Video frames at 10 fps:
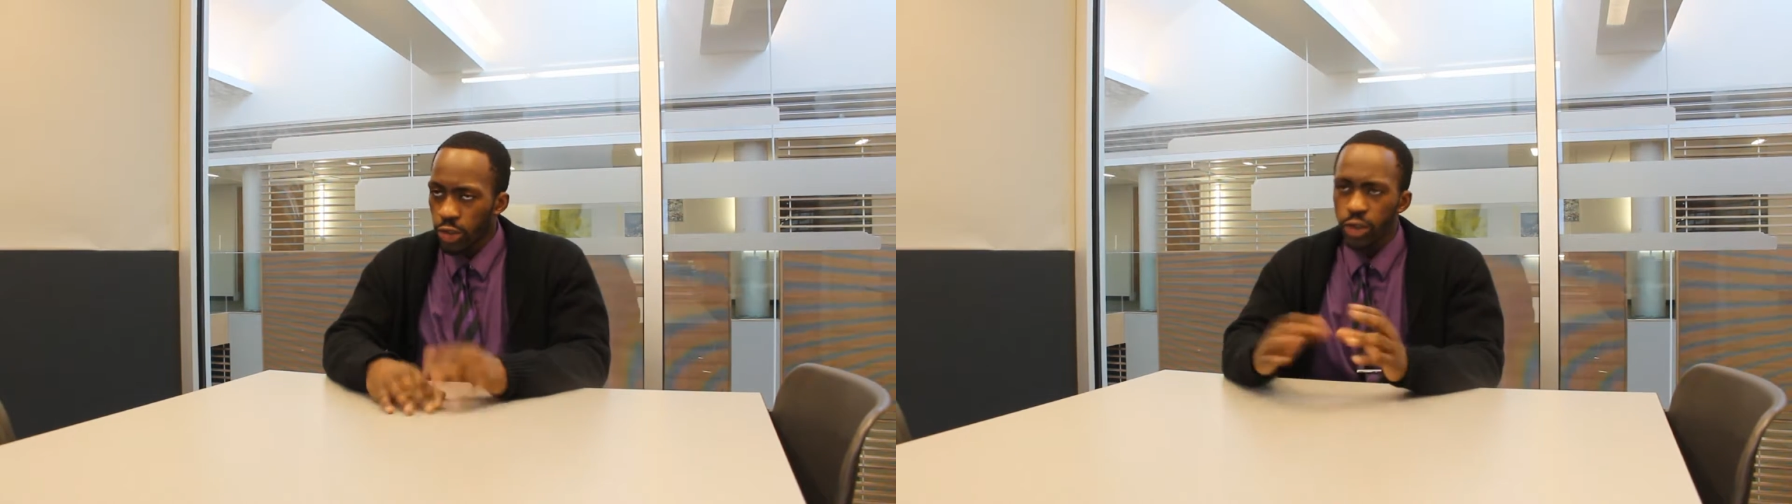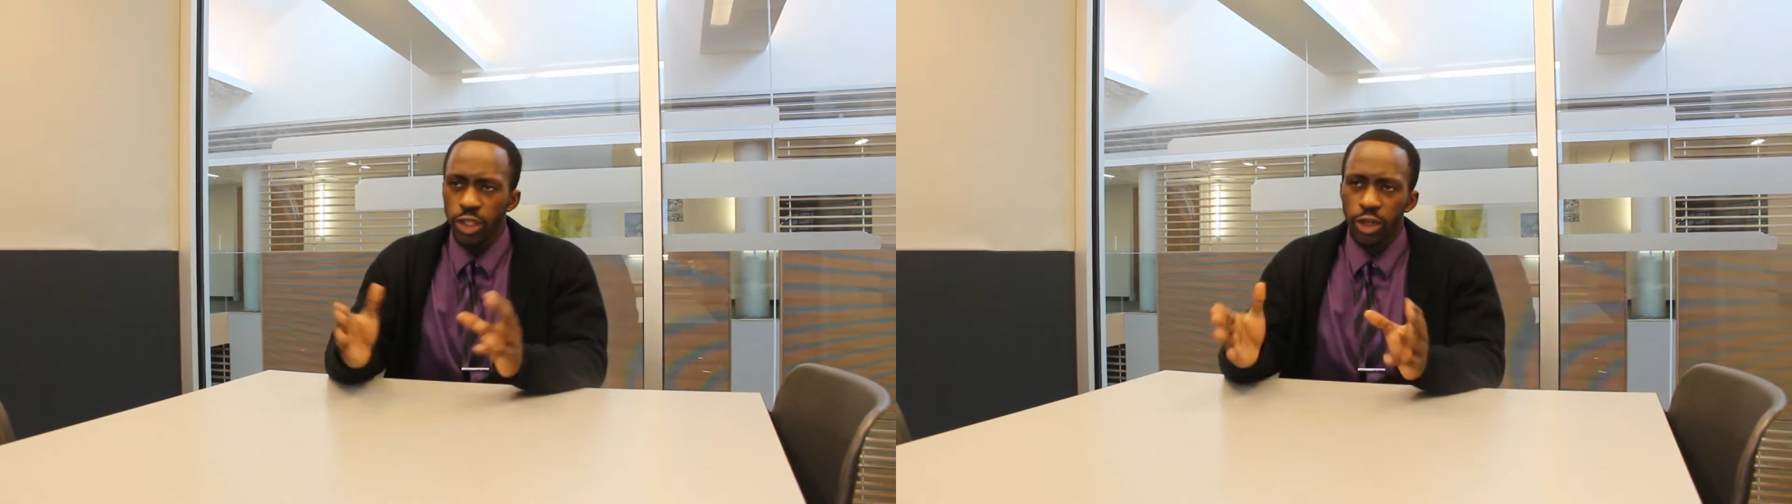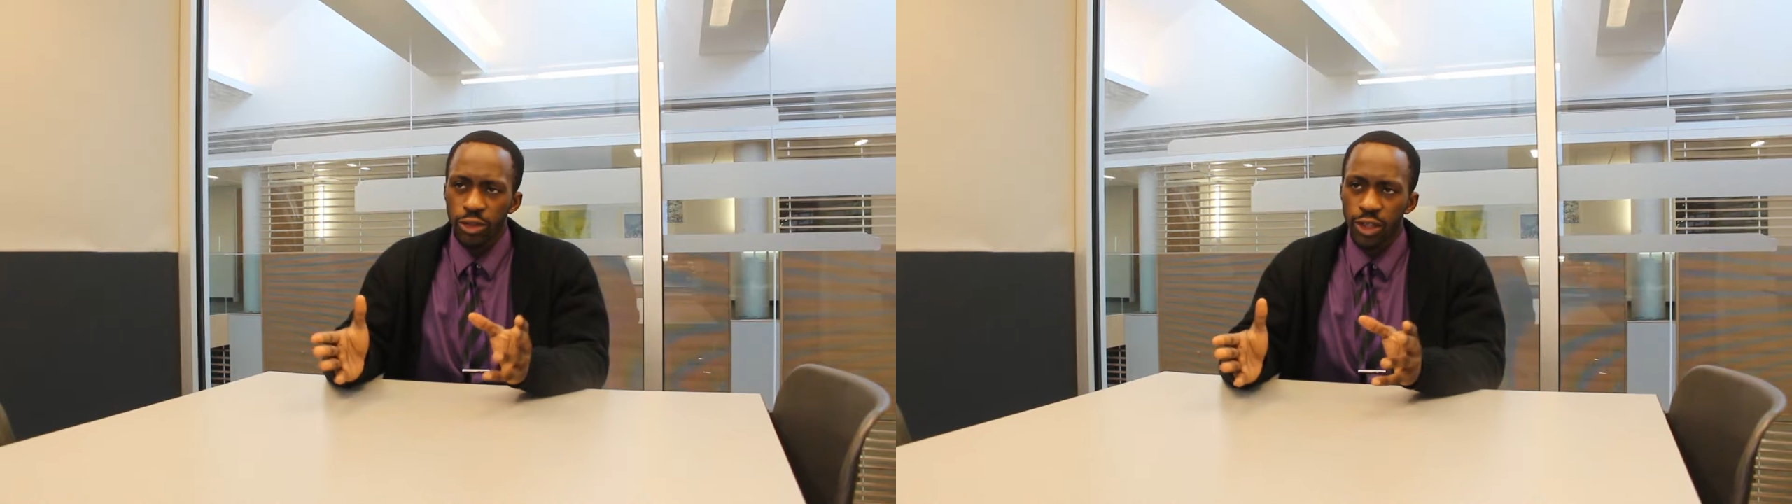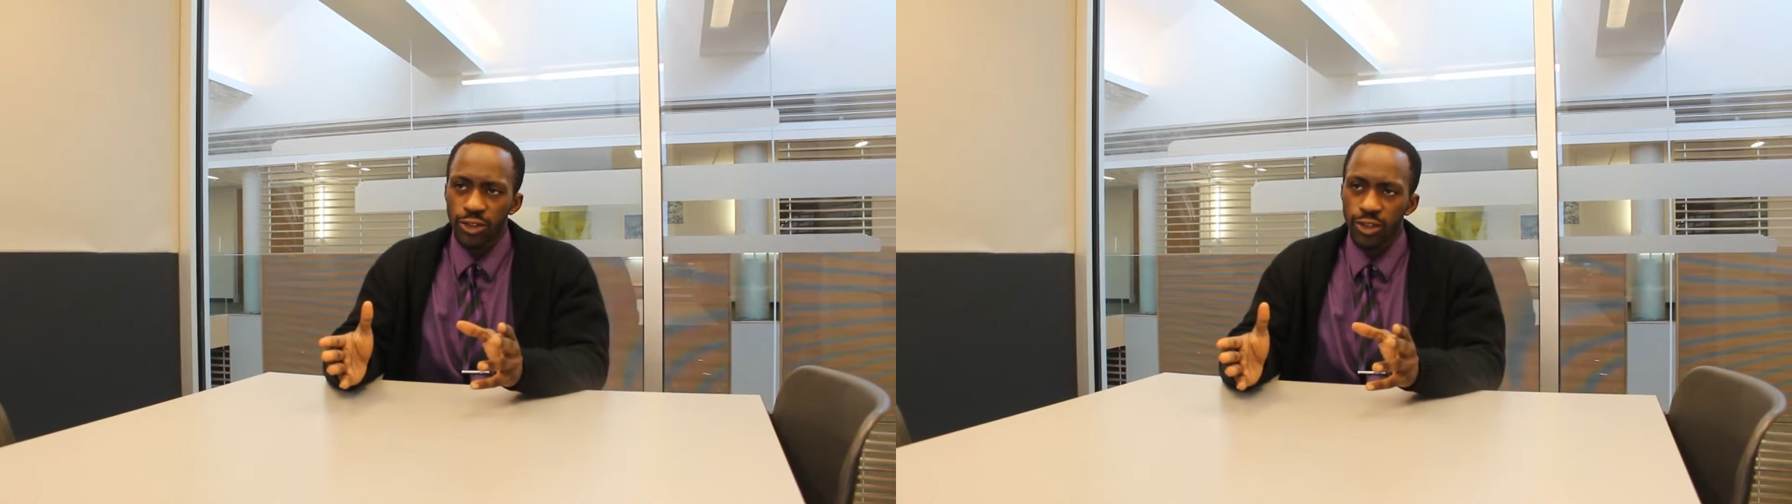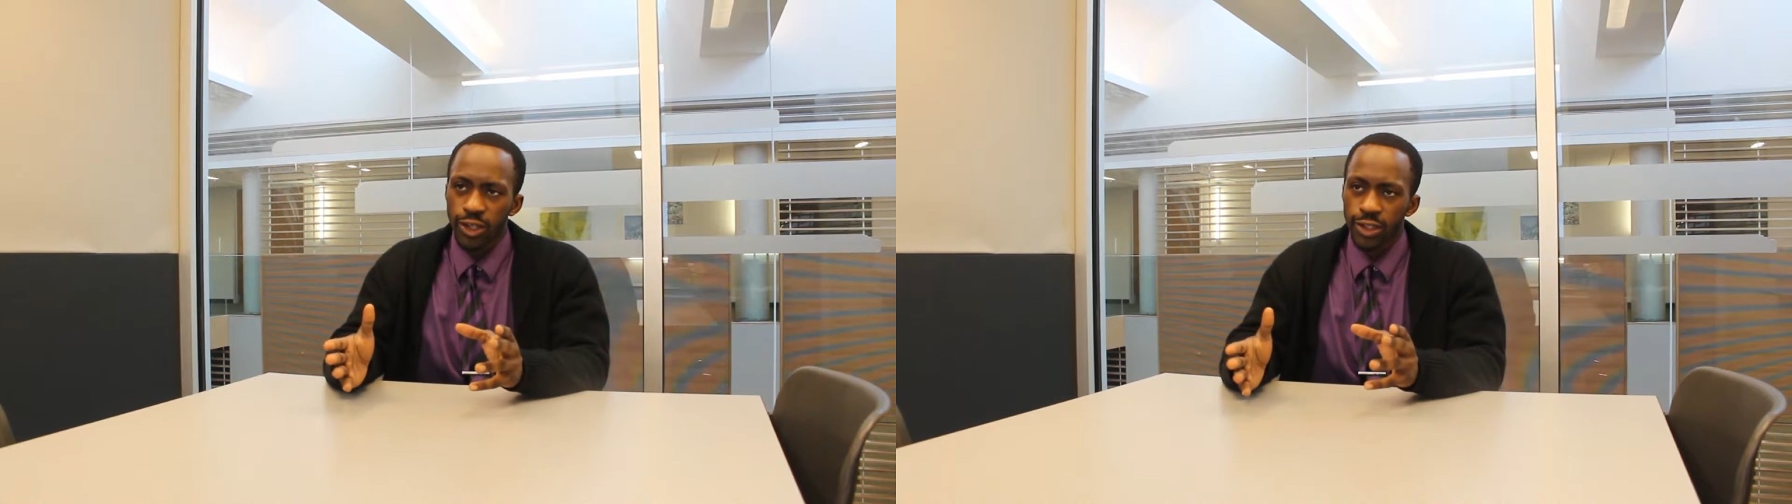You'll hear
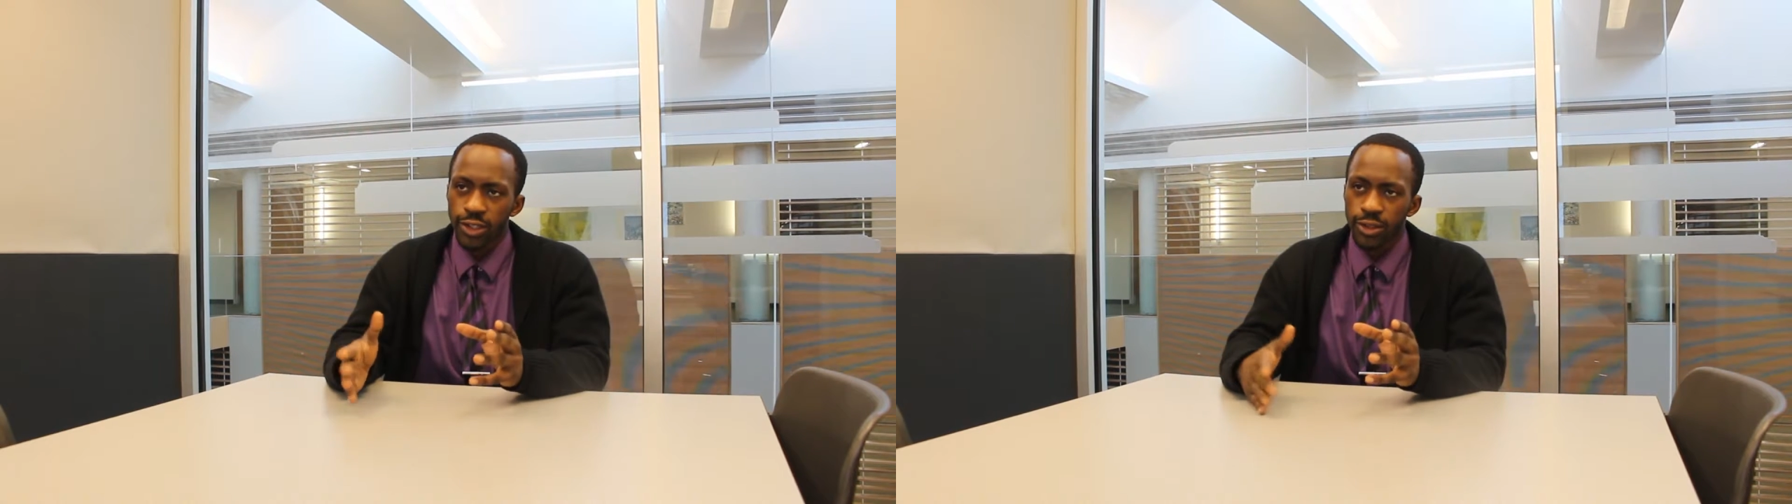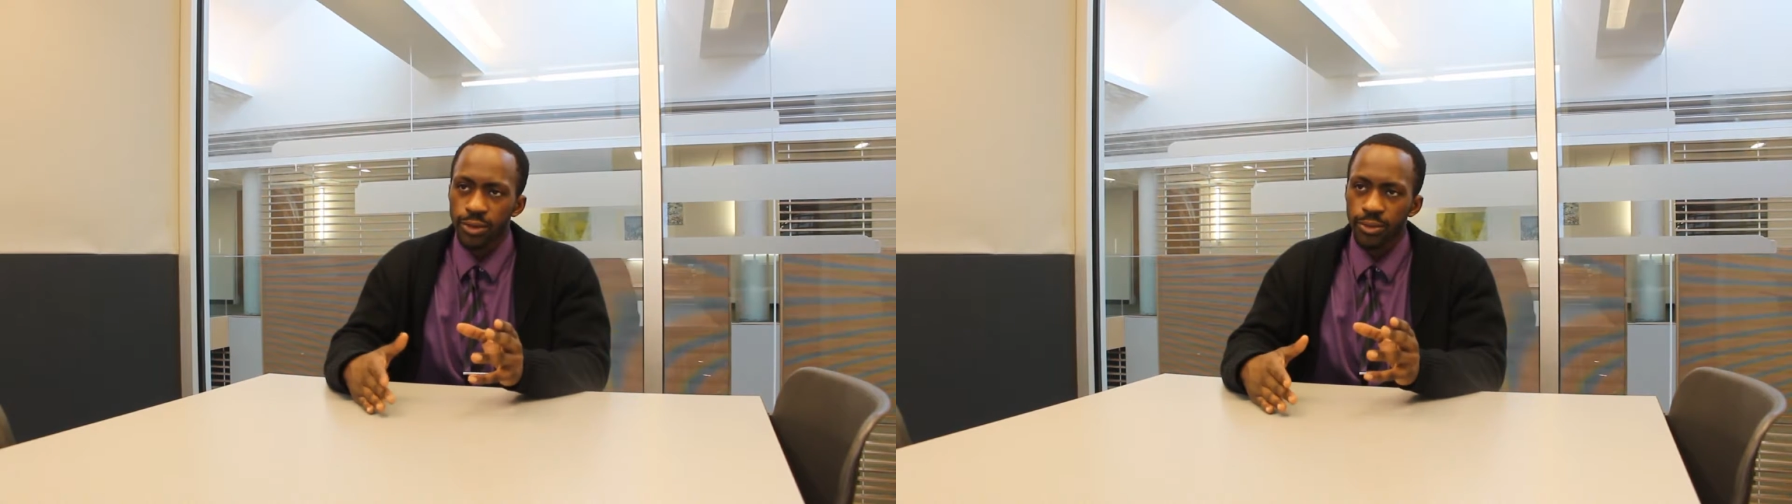things like,